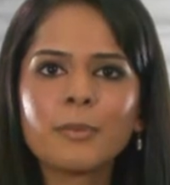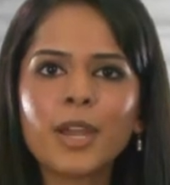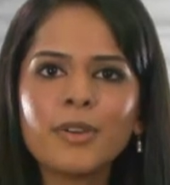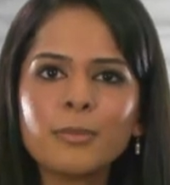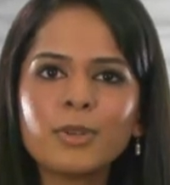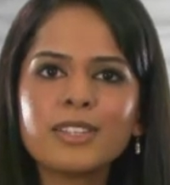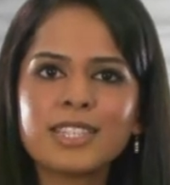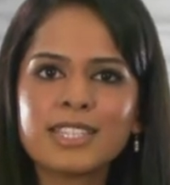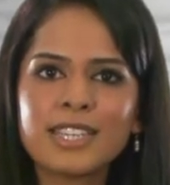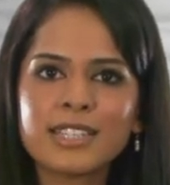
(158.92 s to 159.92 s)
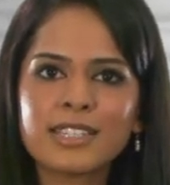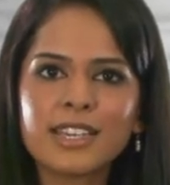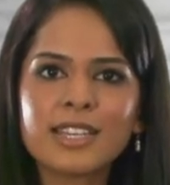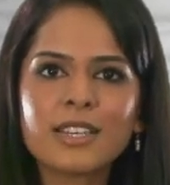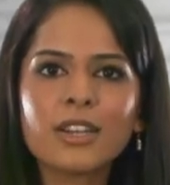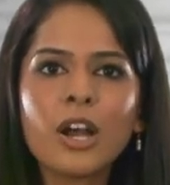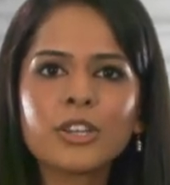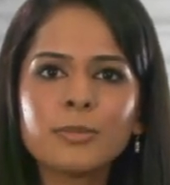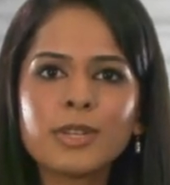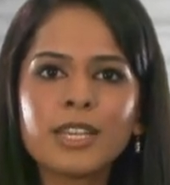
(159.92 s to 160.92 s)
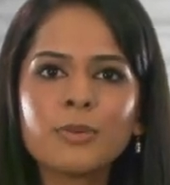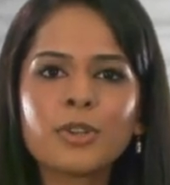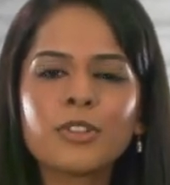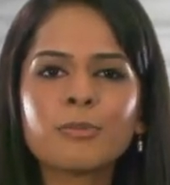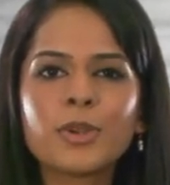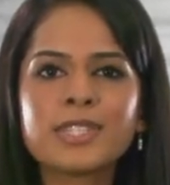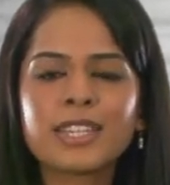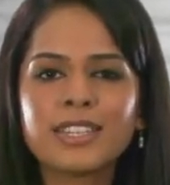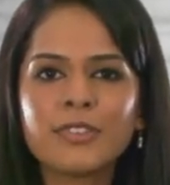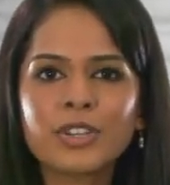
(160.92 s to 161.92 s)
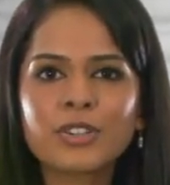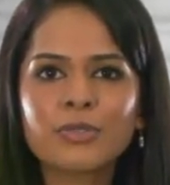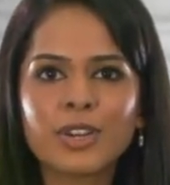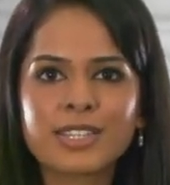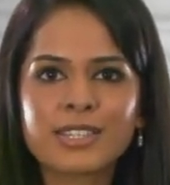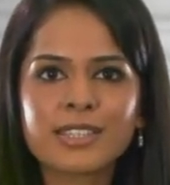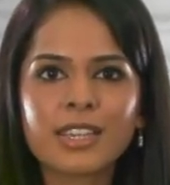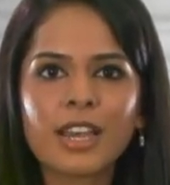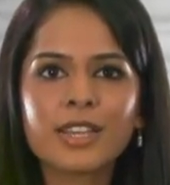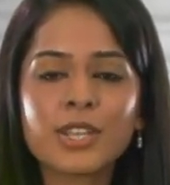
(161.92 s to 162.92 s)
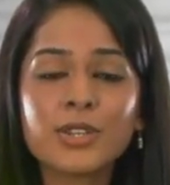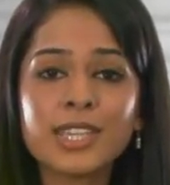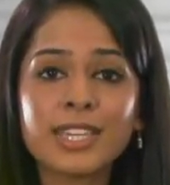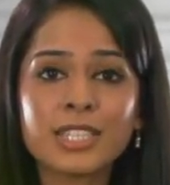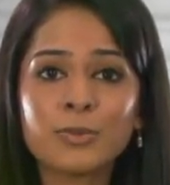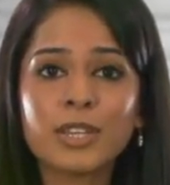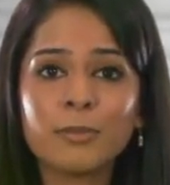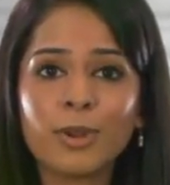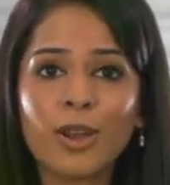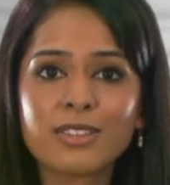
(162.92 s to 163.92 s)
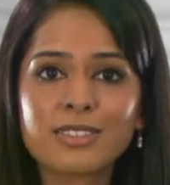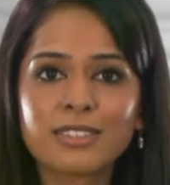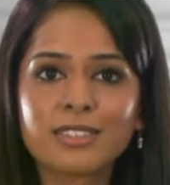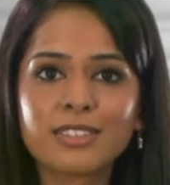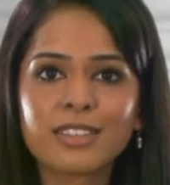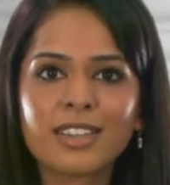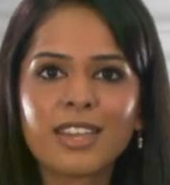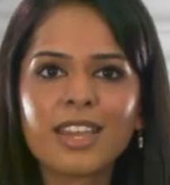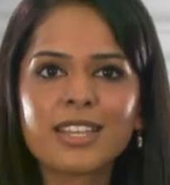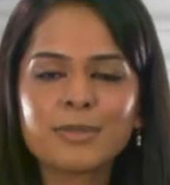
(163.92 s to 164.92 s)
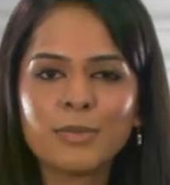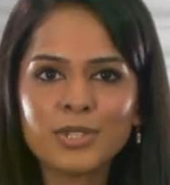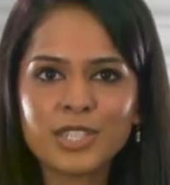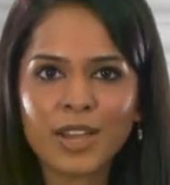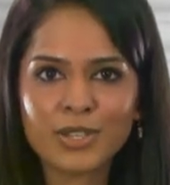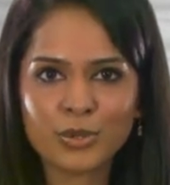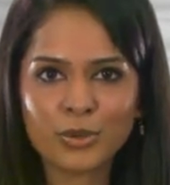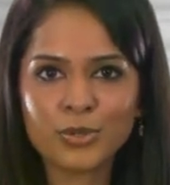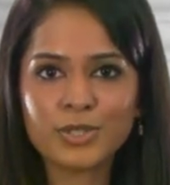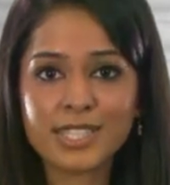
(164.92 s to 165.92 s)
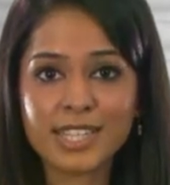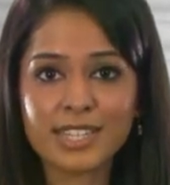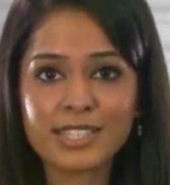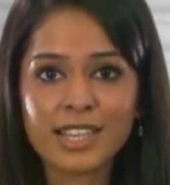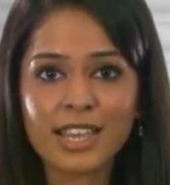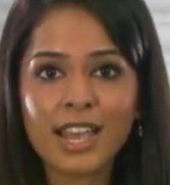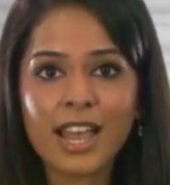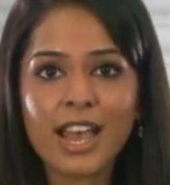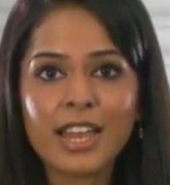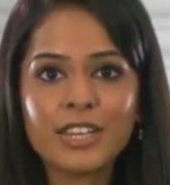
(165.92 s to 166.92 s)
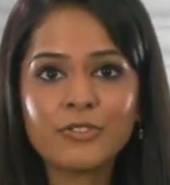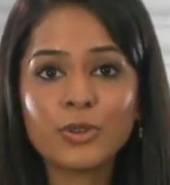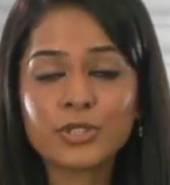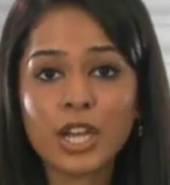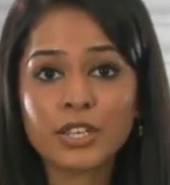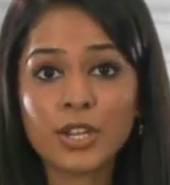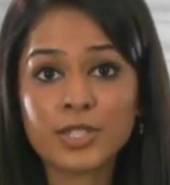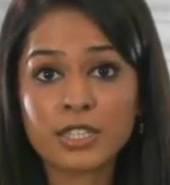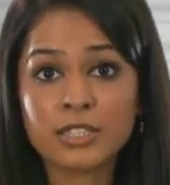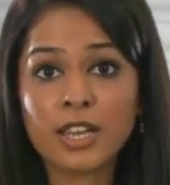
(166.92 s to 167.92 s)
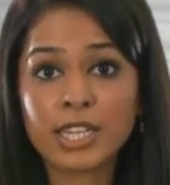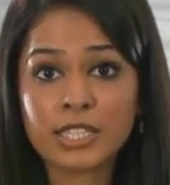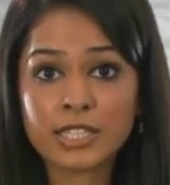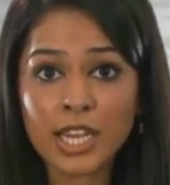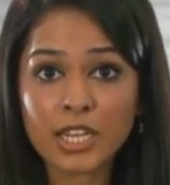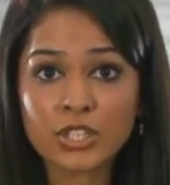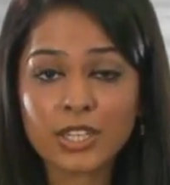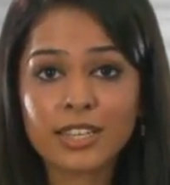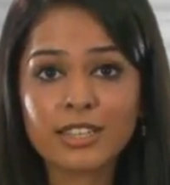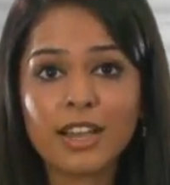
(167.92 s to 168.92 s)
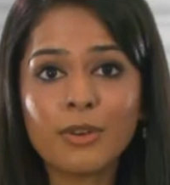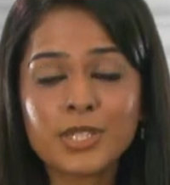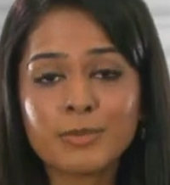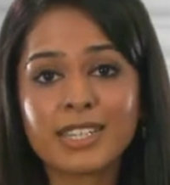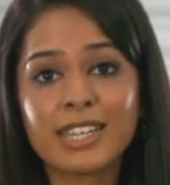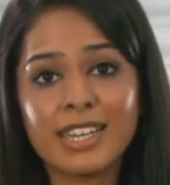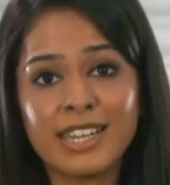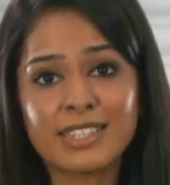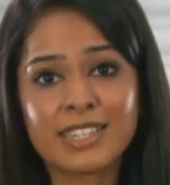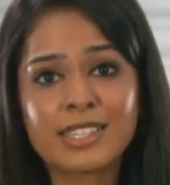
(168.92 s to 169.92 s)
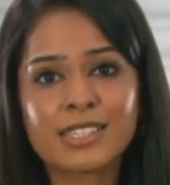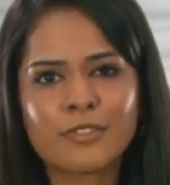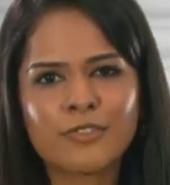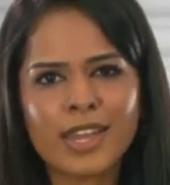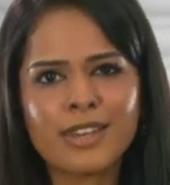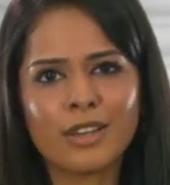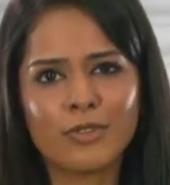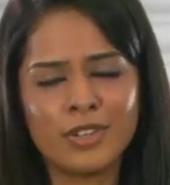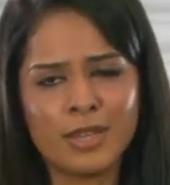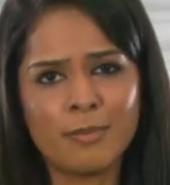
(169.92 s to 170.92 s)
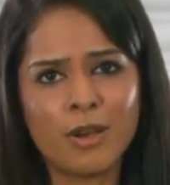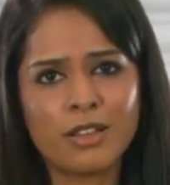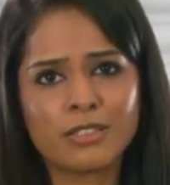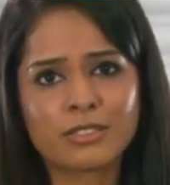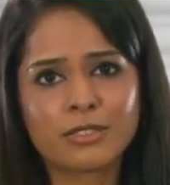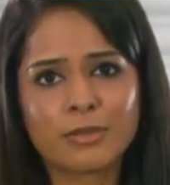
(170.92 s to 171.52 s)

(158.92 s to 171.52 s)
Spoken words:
Peri-implant disease is unarguably one of the most significant risks associated with implants. It's a multifactorial disease, and if not diagnosed at an early stage, it can ultimately lead to failure of the implant.